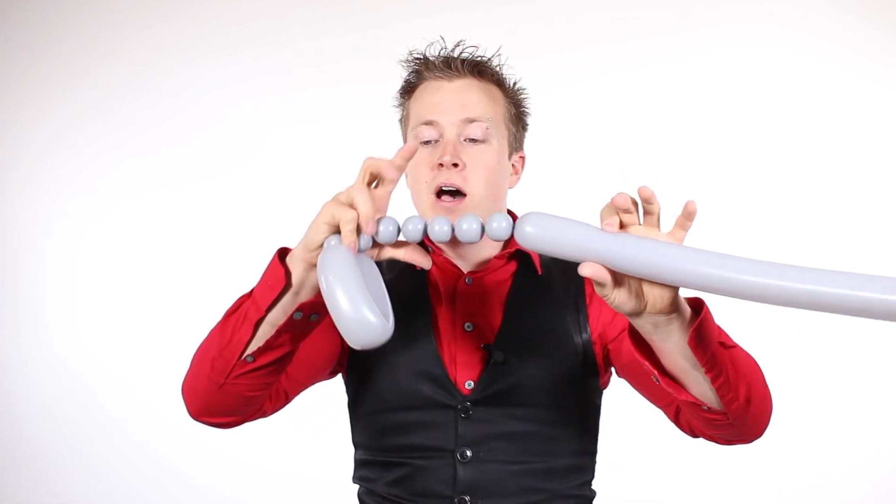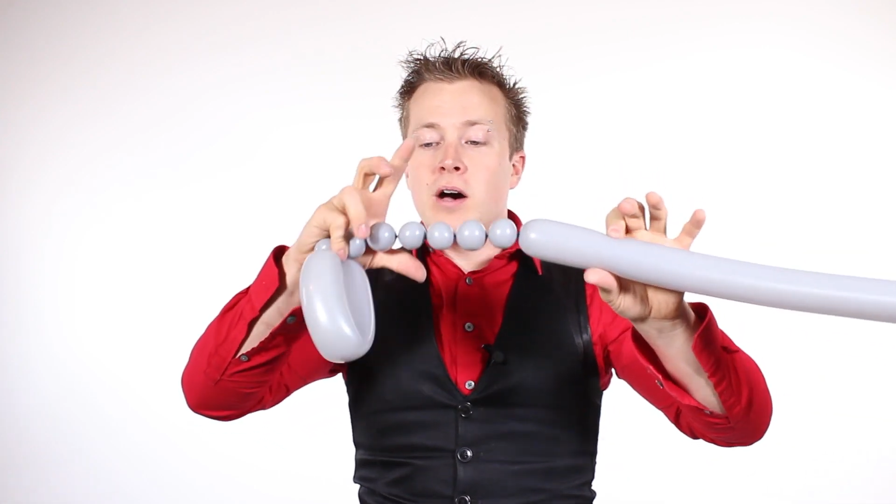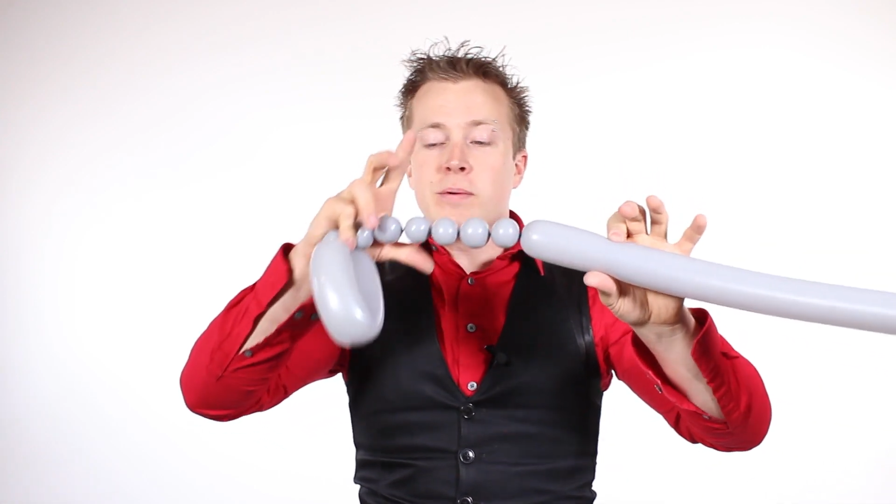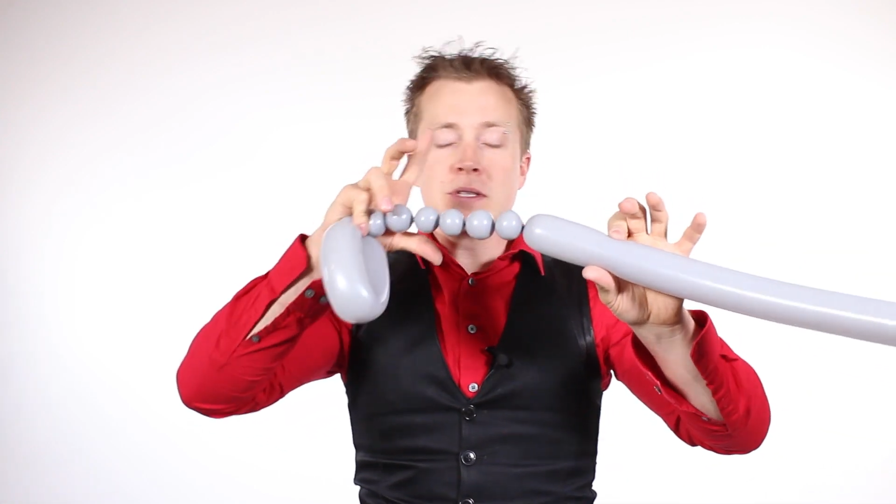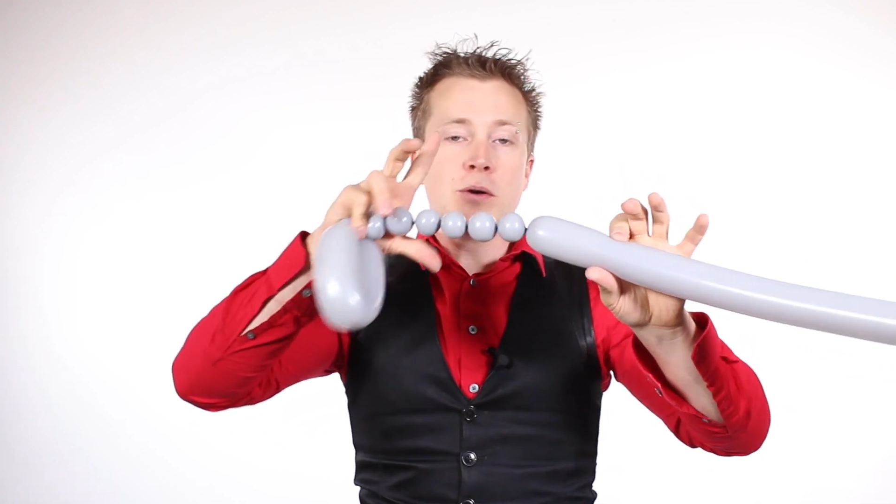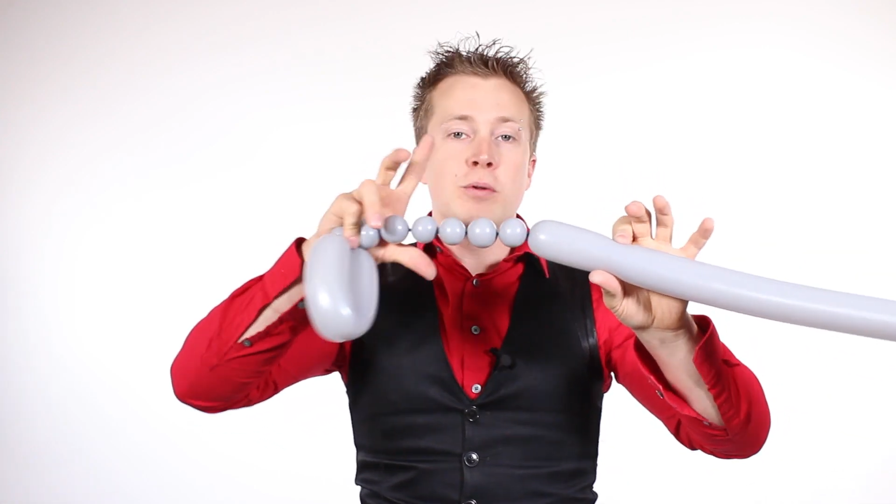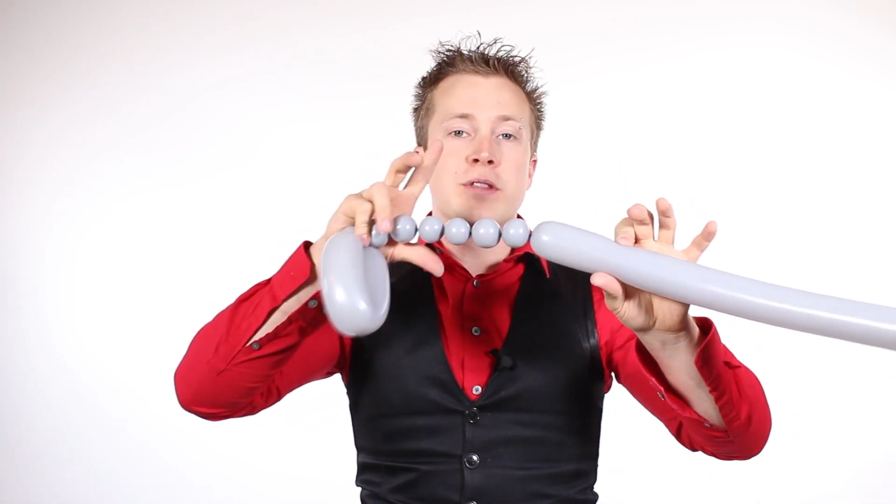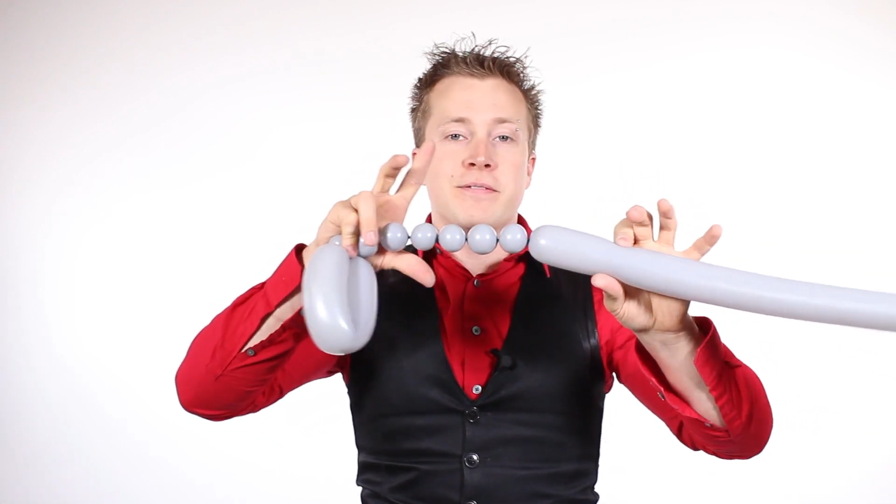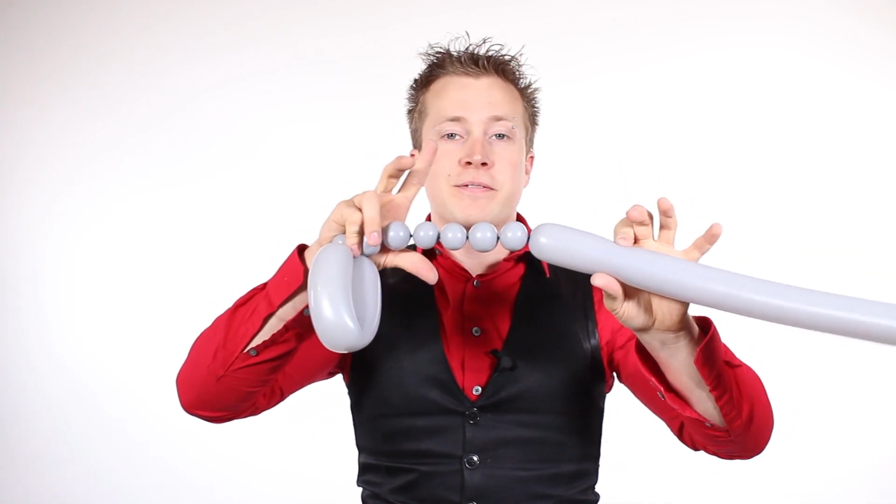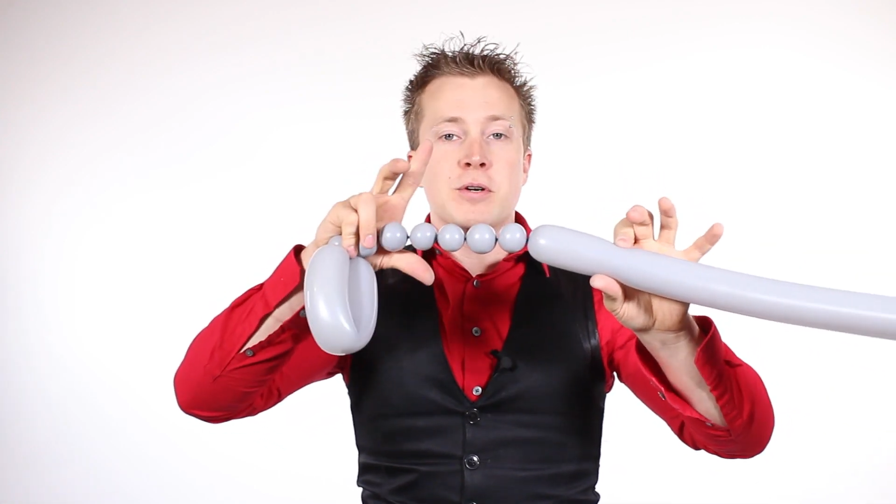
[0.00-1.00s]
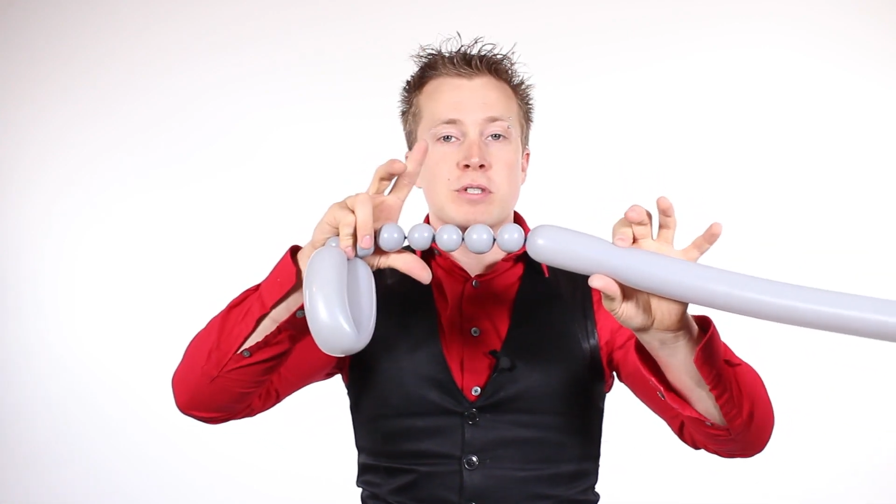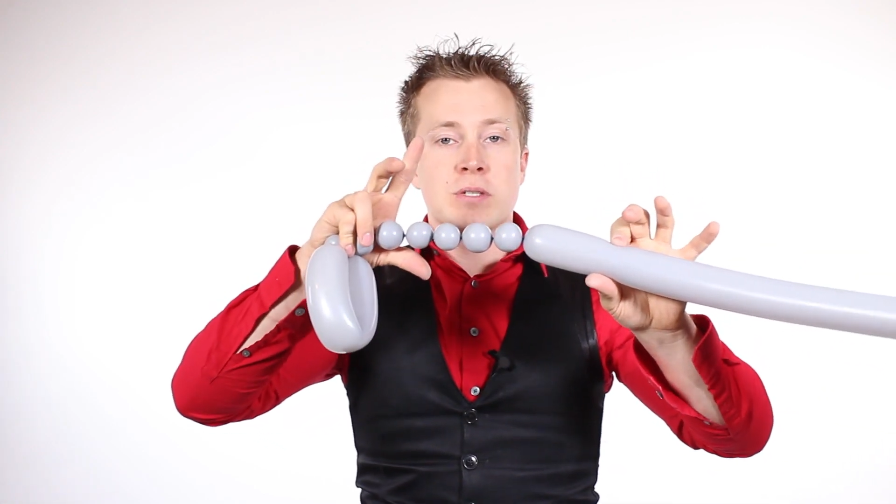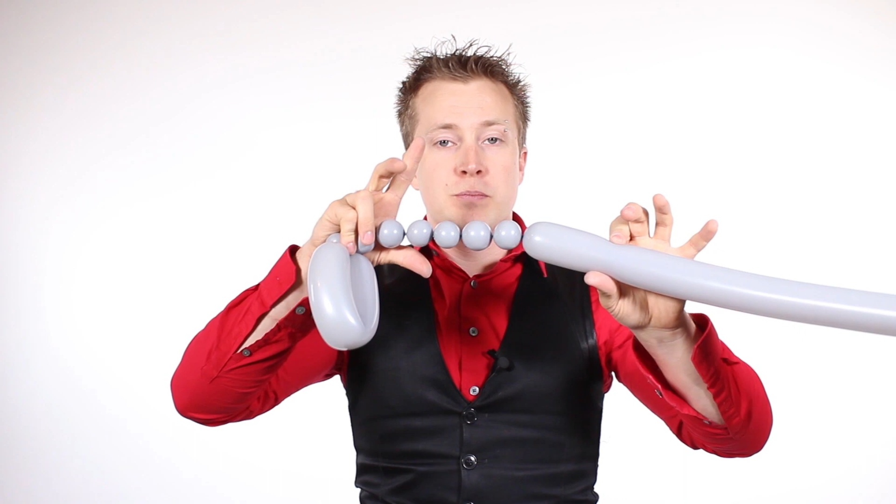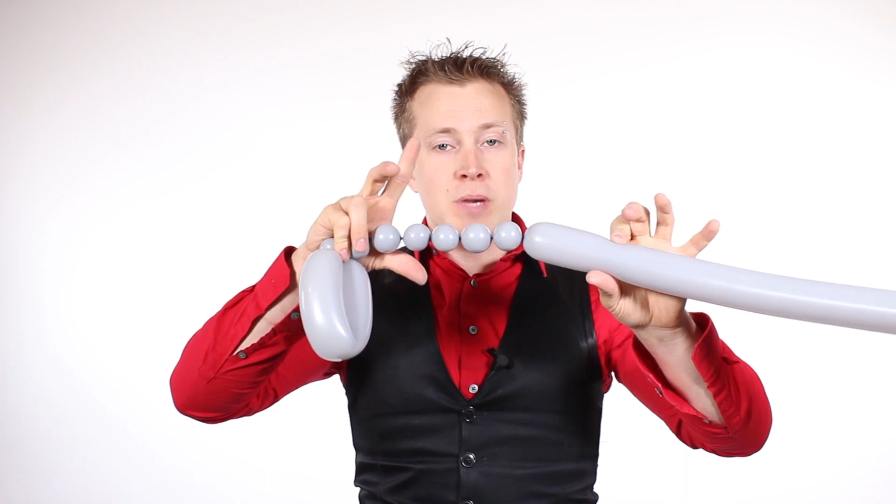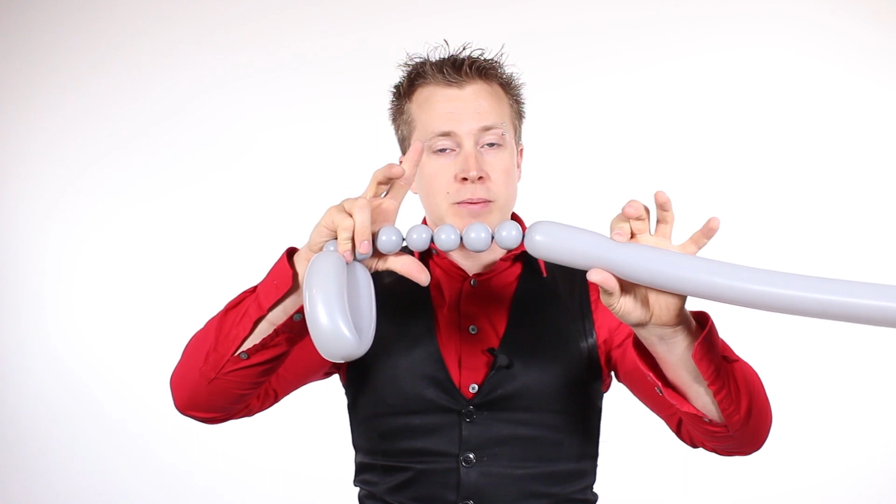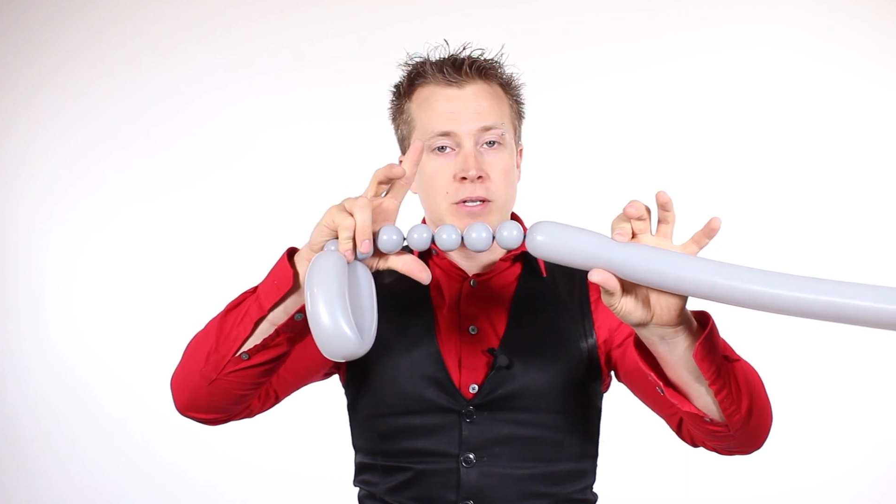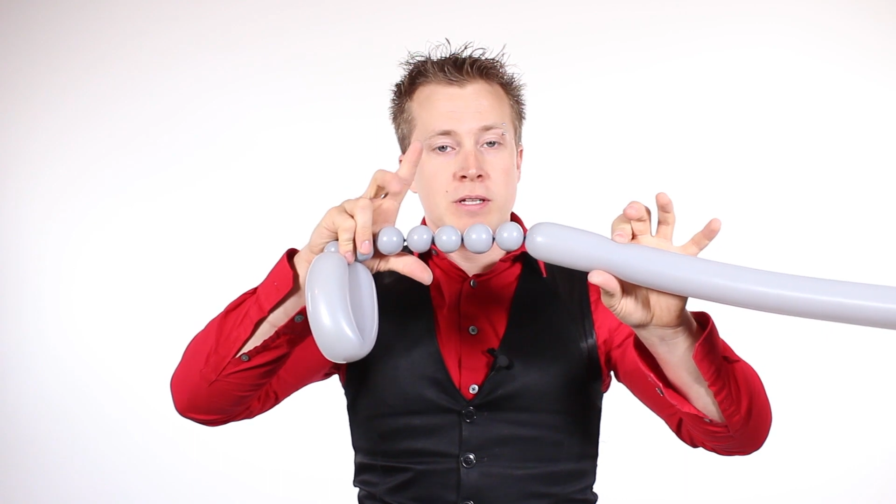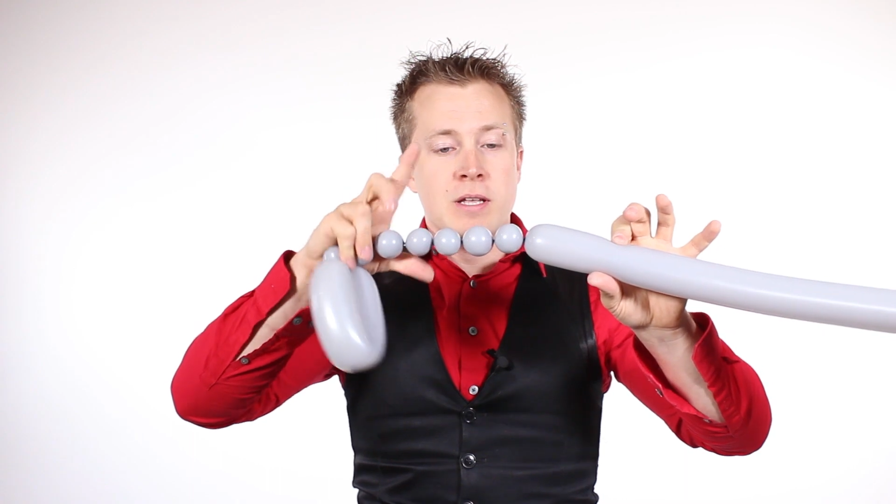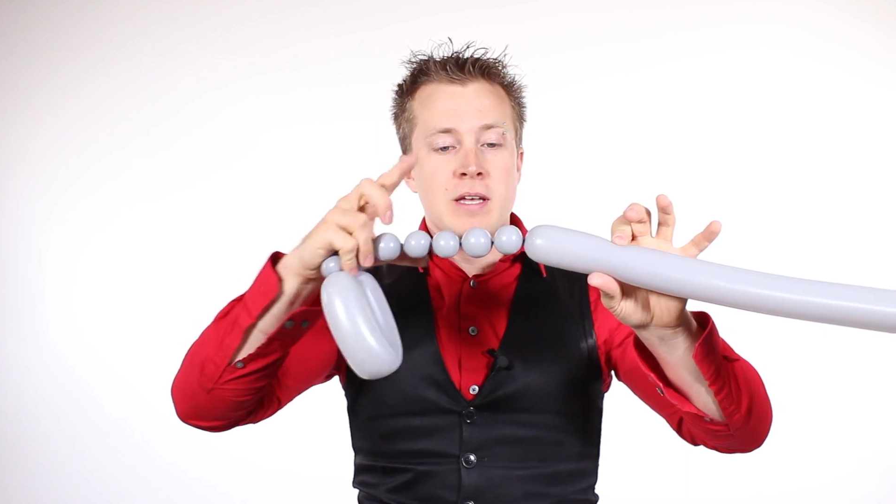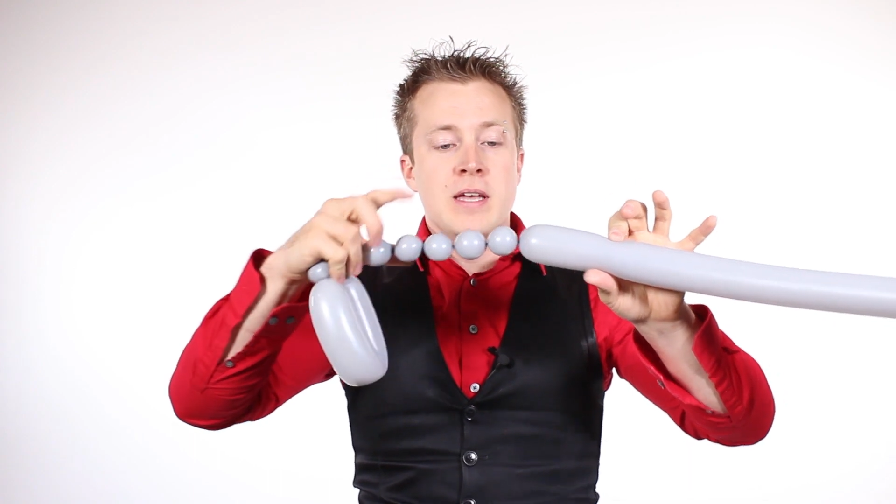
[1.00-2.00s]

always hold the first bubble